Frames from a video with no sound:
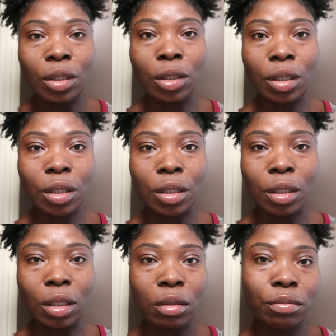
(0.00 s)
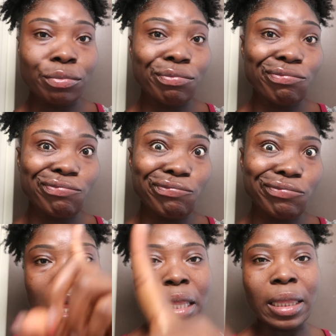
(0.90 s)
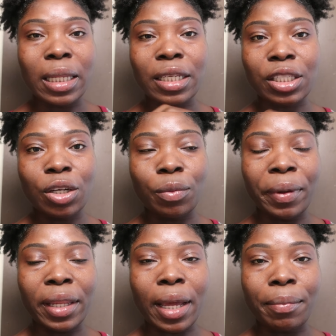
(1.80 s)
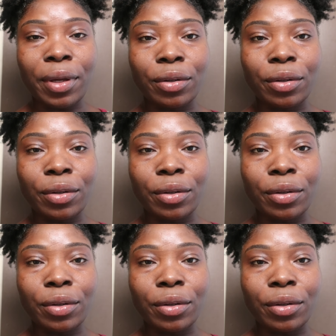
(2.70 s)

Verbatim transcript: Looking. Let's go pay that